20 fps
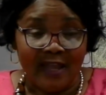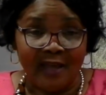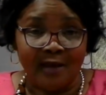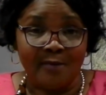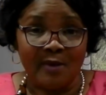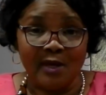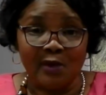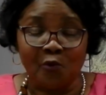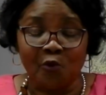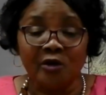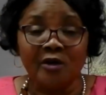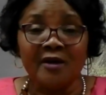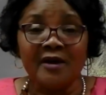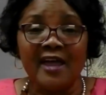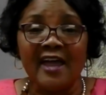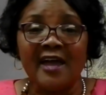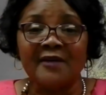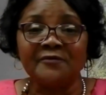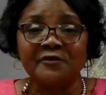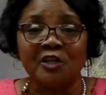Amen. We're going
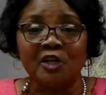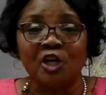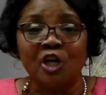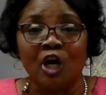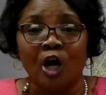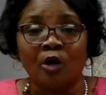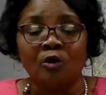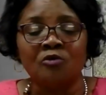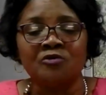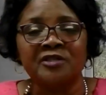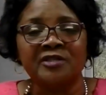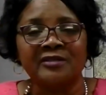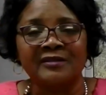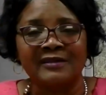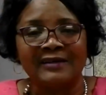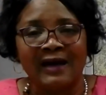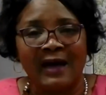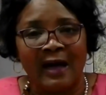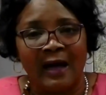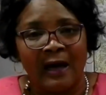to have to go to
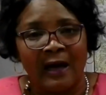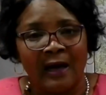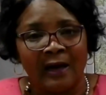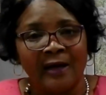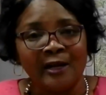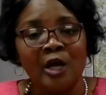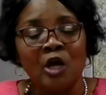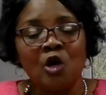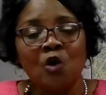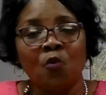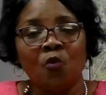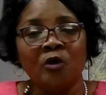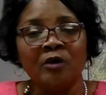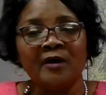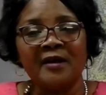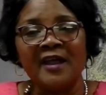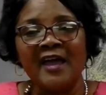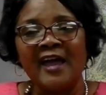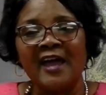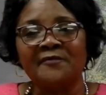God. We're
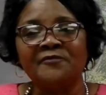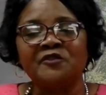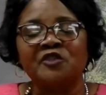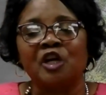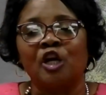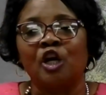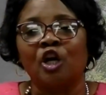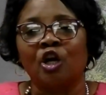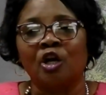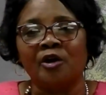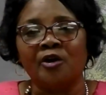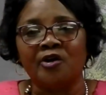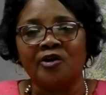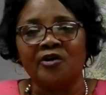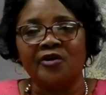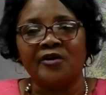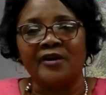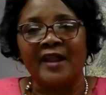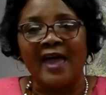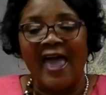going to have to
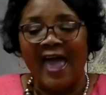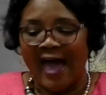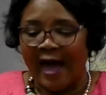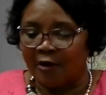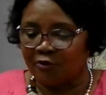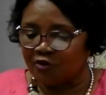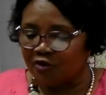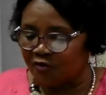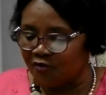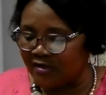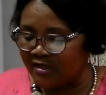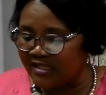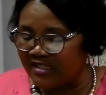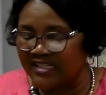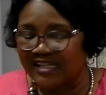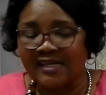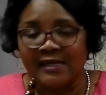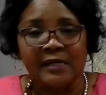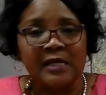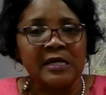learn how to
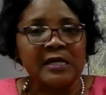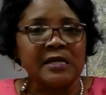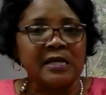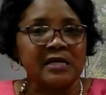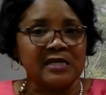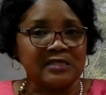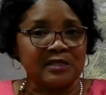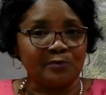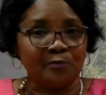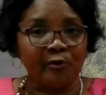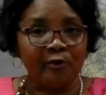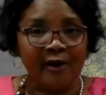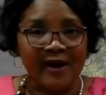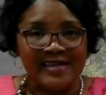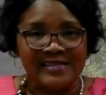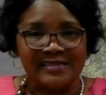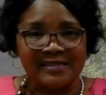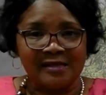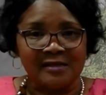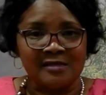sit in His
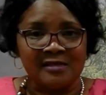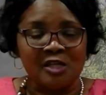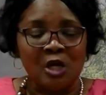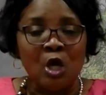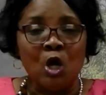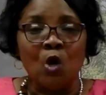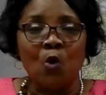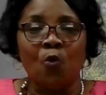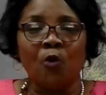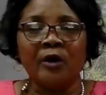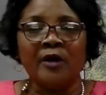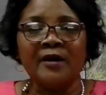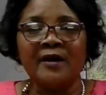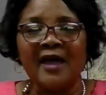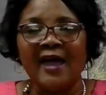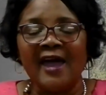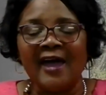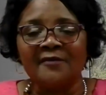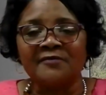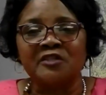presence. We're going
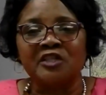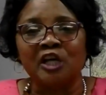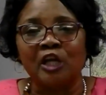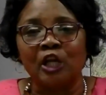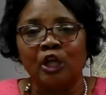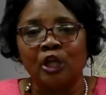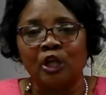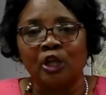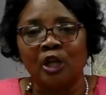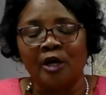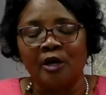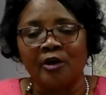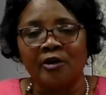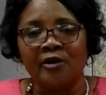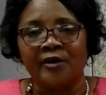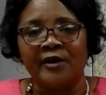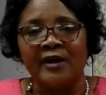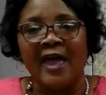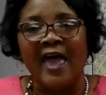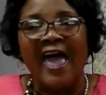to have to
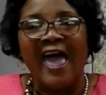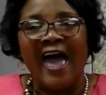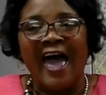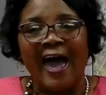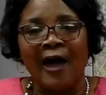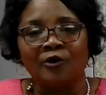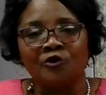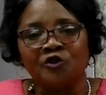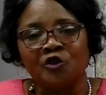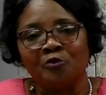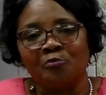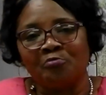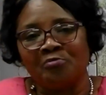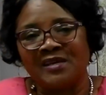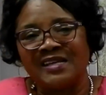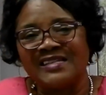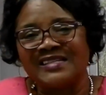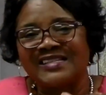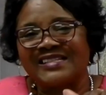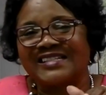learn how to
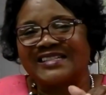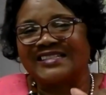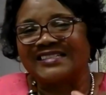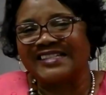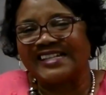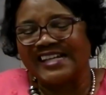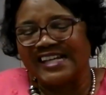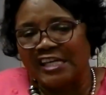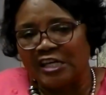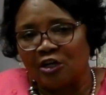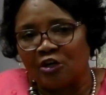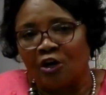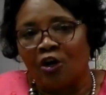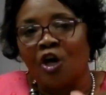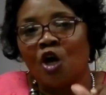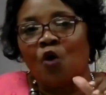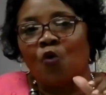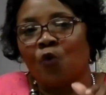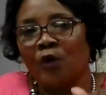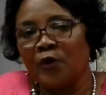be
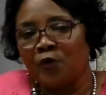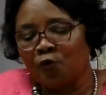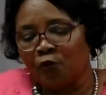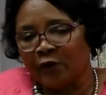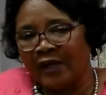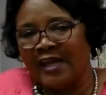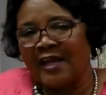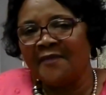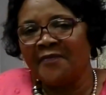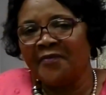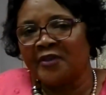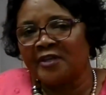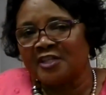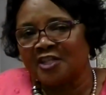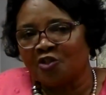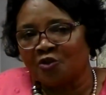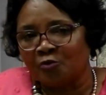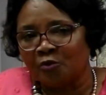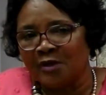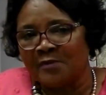still. We read the
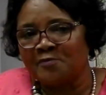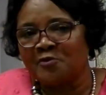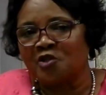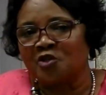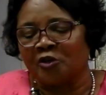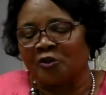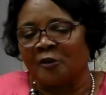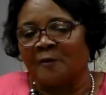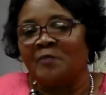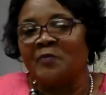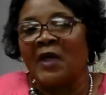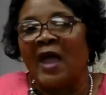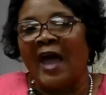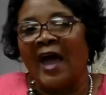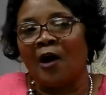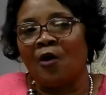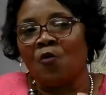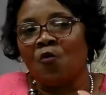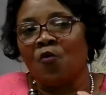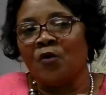scripture
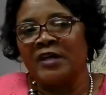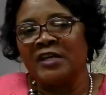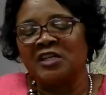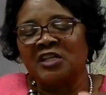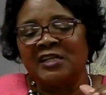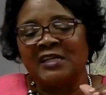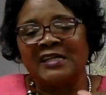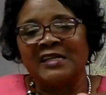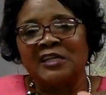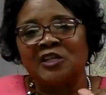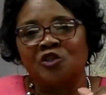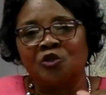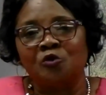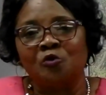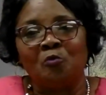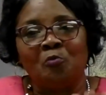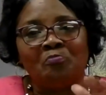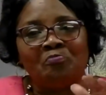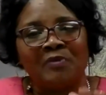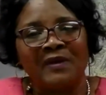how we need
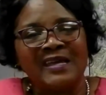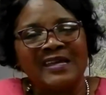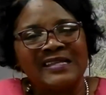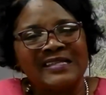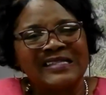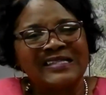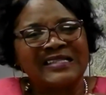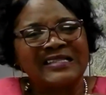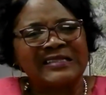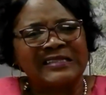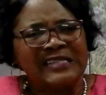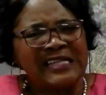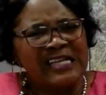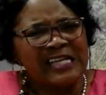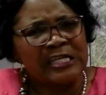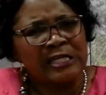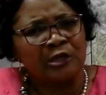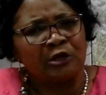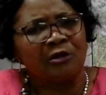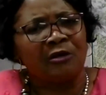to be
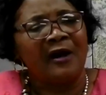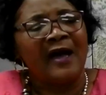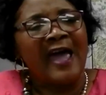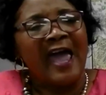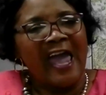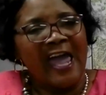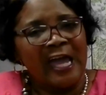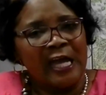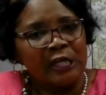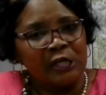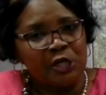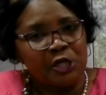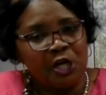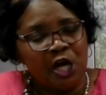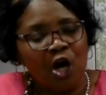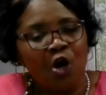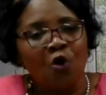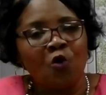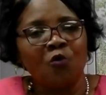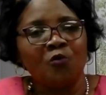still and
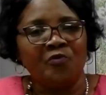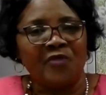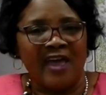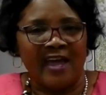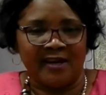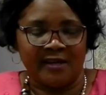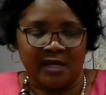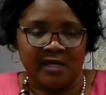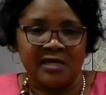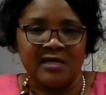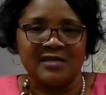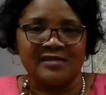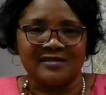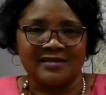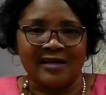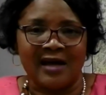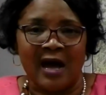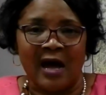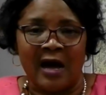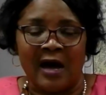know that He
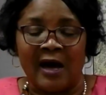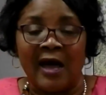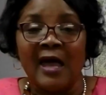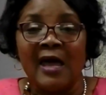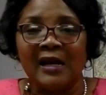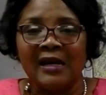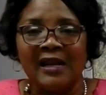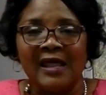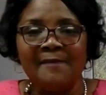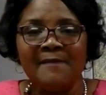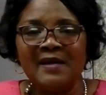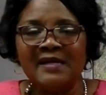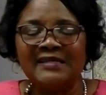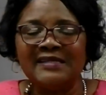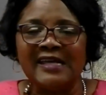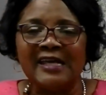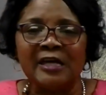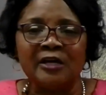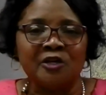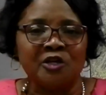is God. Let me
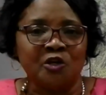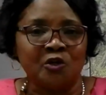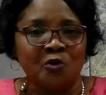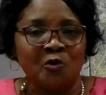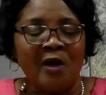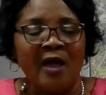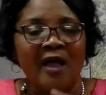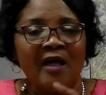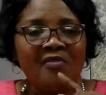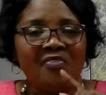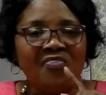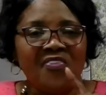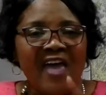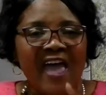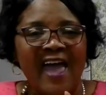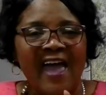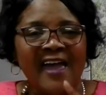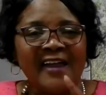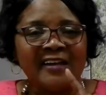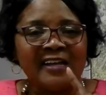tell you,
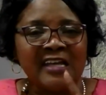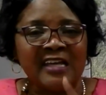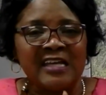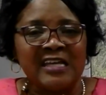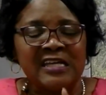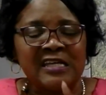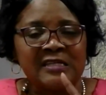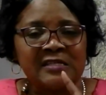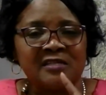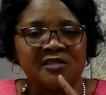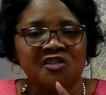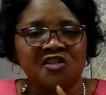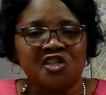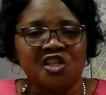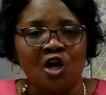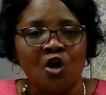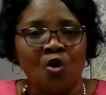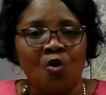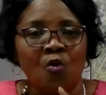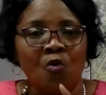that is
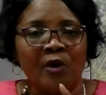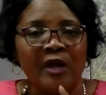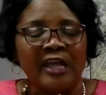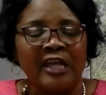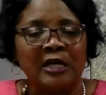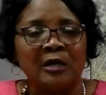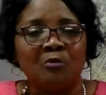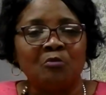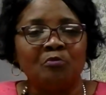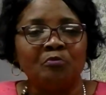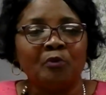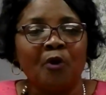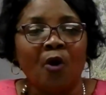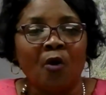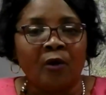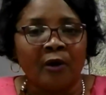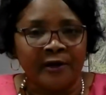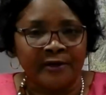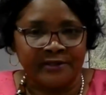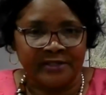so
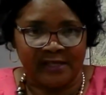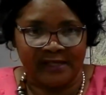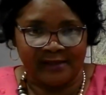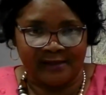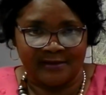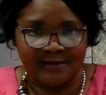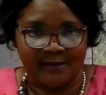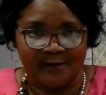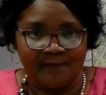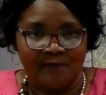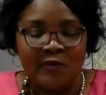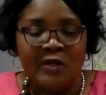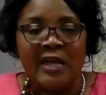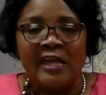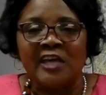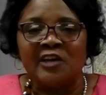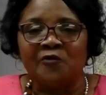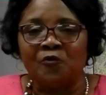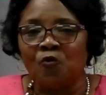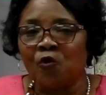important.
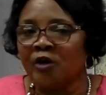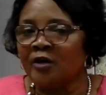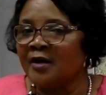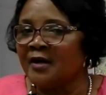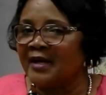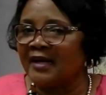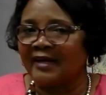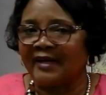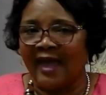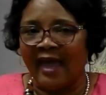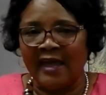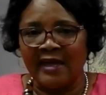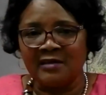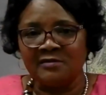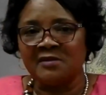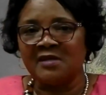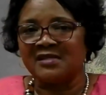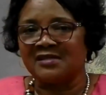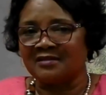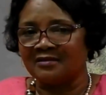If we're going to
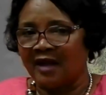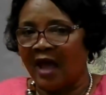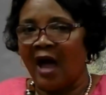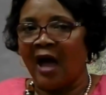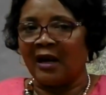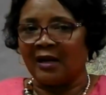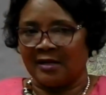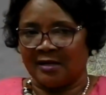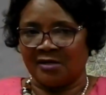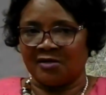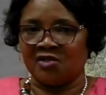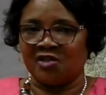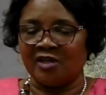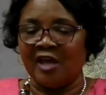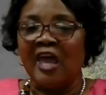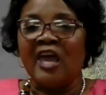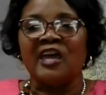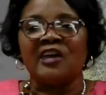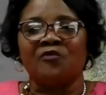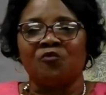gain this knowledge,
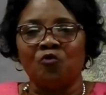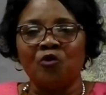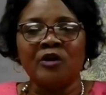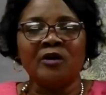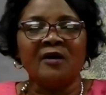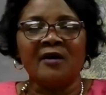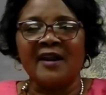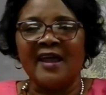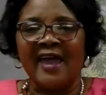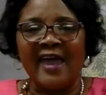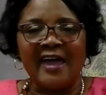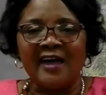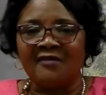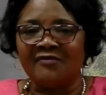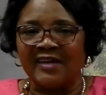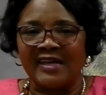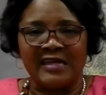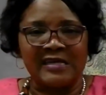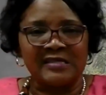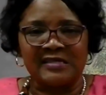if we're going to
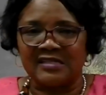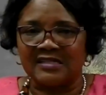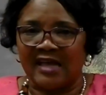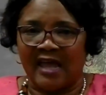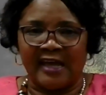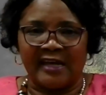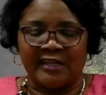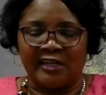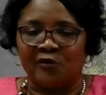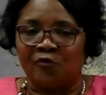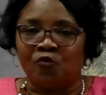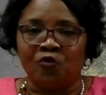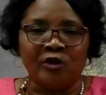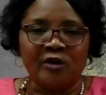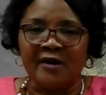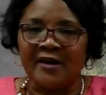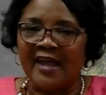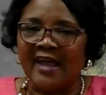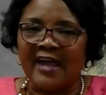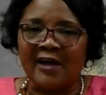have insight, if we're
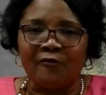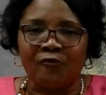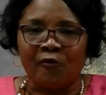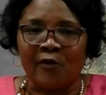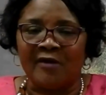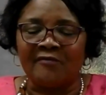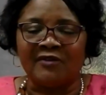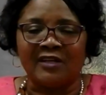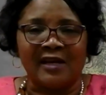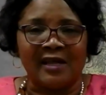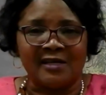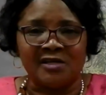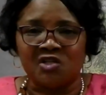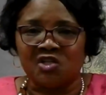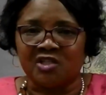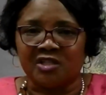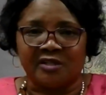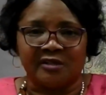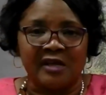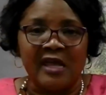going to have
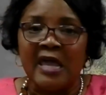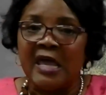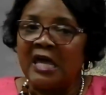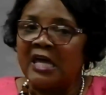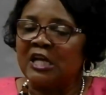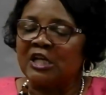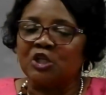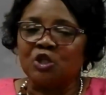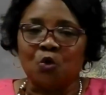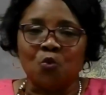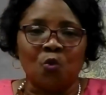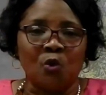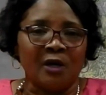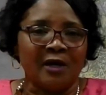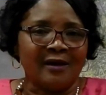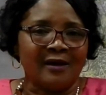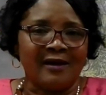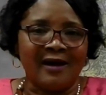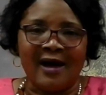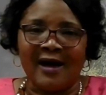revelation into
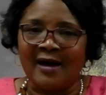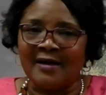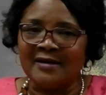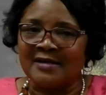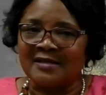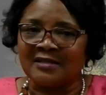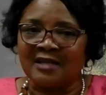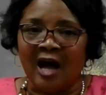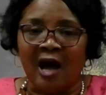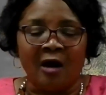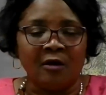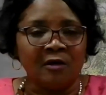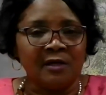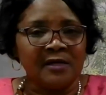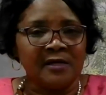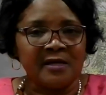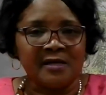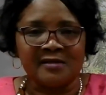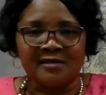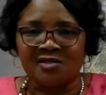what God is
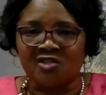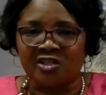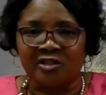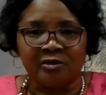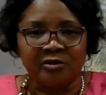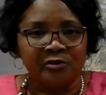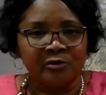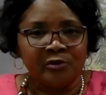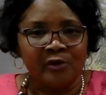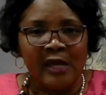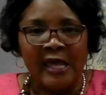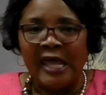calling us to